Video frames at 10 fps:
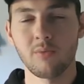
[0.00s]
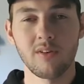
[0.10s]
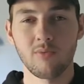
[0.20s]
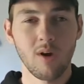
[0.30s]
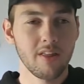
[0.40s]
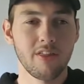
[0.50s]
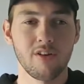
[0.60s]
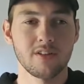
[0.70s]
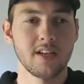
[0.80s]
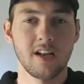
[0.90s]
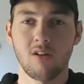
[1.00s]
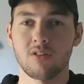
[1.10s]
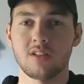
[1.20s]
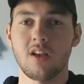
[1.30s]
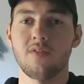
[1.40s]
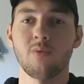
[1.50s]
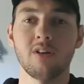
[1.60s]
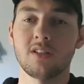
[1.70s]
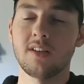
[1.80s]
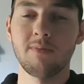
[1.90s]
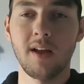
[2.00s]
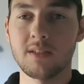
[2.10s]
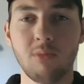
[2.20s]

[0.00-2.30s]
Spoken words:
We've won 13, lost 7, whereas he plays